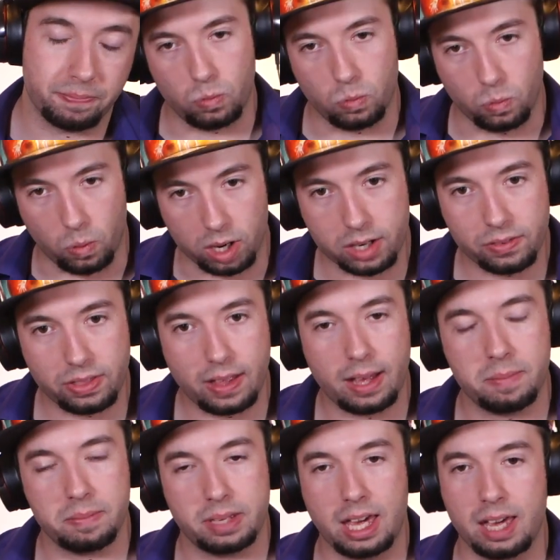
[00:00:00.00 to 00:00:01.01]
One of
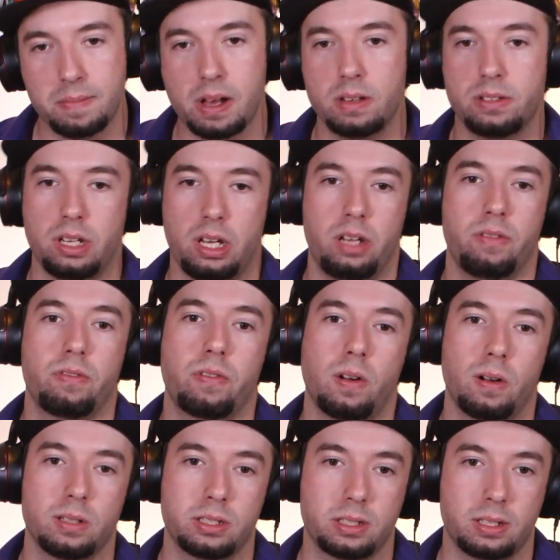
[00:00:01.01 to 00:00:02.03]
them came undone
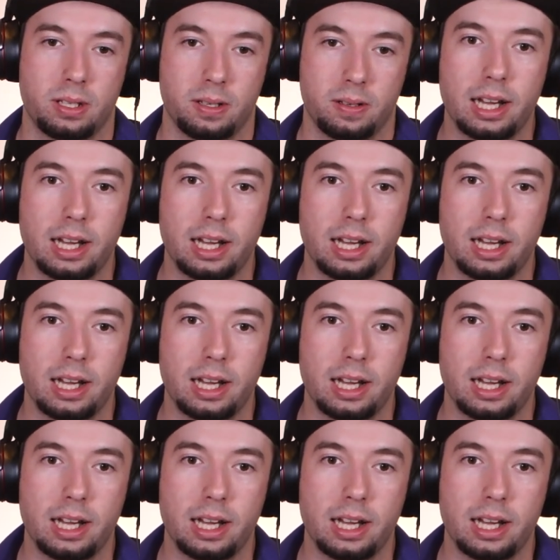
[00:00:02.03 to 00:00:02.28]
first.